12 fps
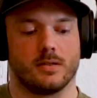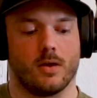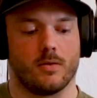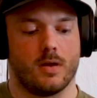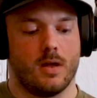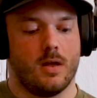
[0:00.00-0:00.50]

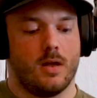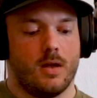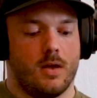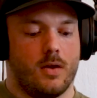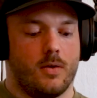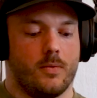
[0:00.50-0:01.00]
So
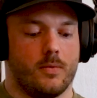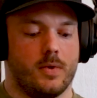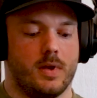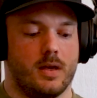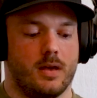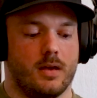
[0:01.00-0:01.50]

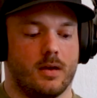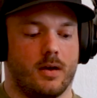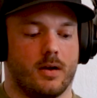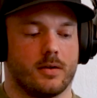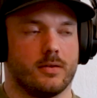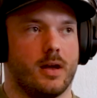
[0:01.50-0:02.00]
we
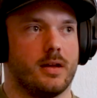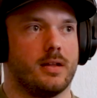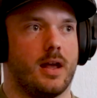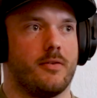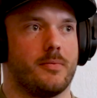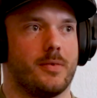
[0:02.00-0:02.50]
are glad
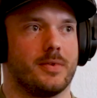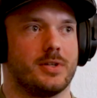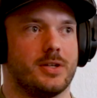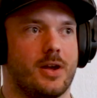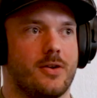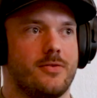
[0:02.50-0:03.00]
to have him on the
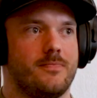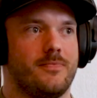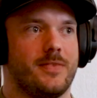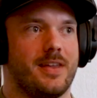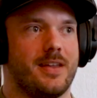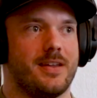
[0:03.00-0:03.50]
show
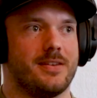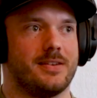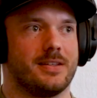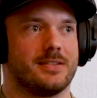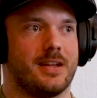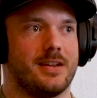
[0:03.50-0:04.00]
and
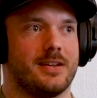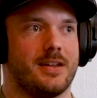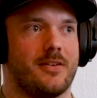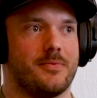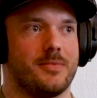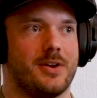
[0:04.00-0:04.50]
excited
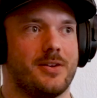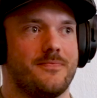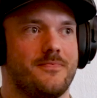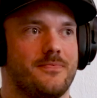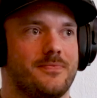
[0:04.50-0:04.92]
to have him here.